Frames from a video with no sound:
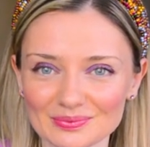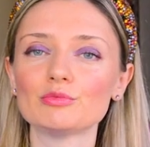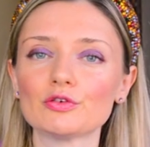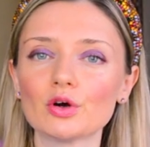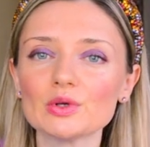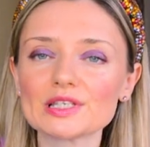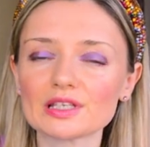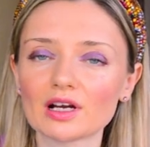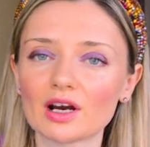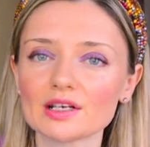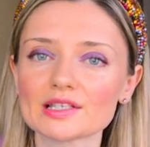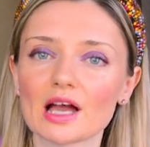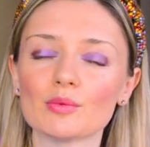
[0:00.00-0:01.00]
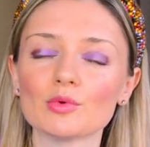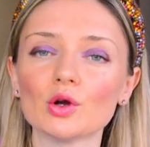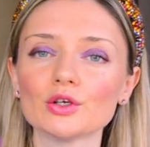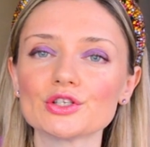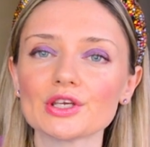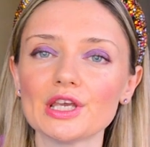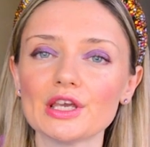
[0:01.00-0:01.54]
Before we start, I'm
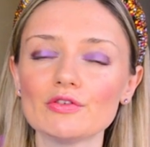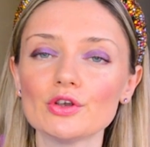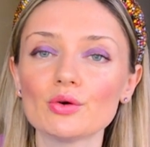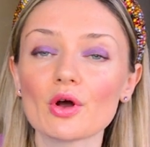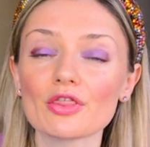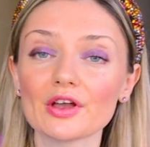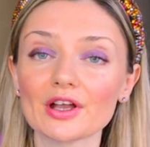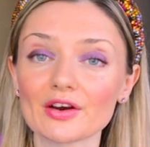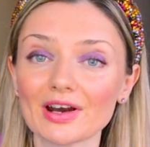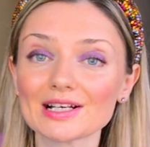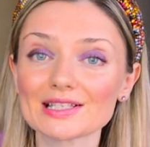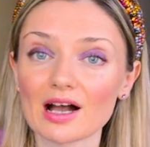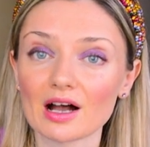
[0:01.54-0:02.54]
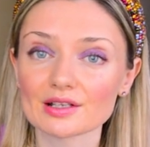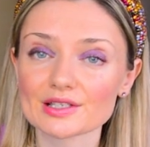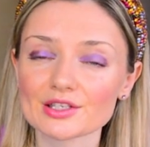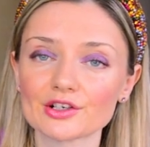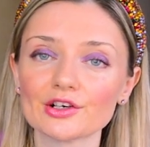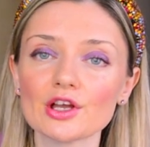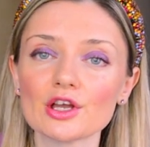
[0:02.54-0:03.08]
going to give you the correct
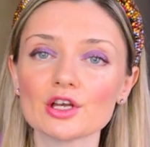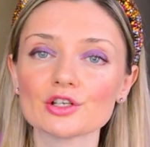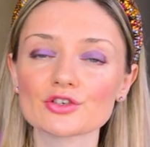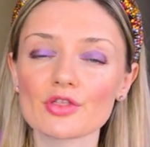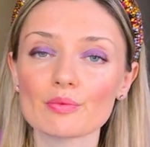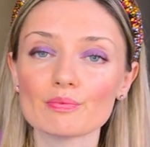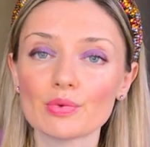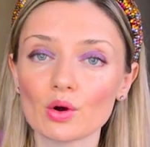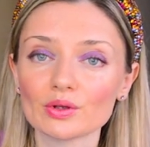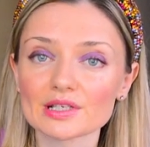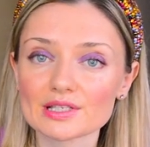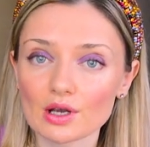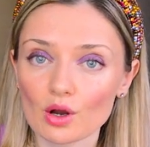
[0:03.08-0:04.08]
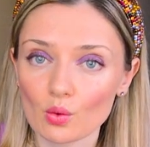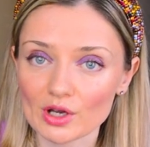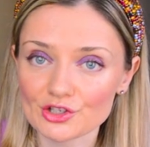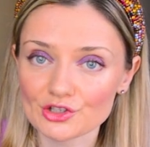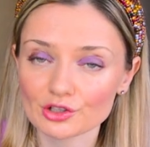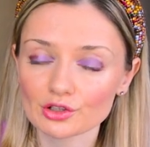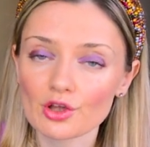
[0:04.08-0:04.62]
answer to the bonus
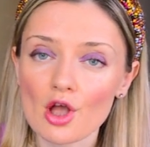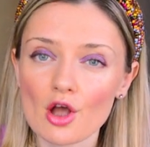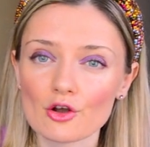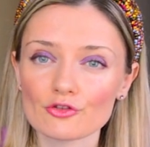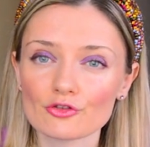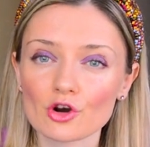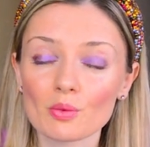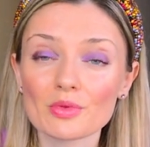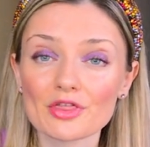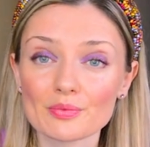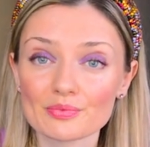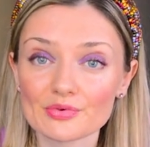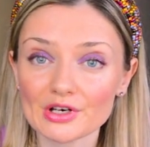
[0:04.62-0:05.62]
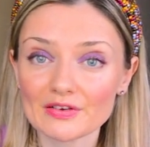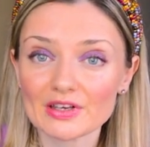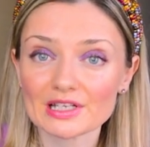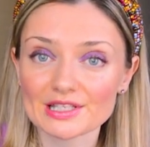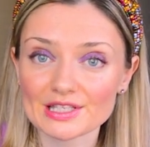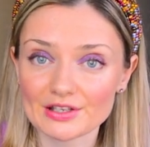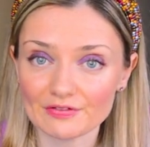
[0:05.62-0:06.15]
question from the
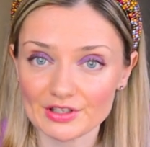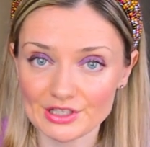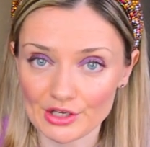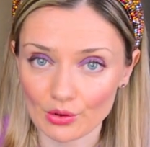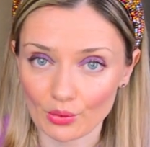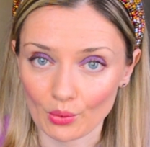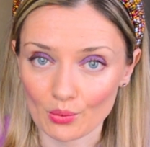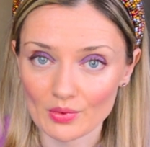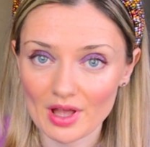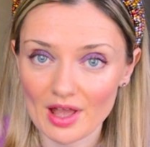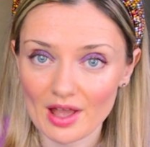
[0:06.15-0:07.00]
previous video.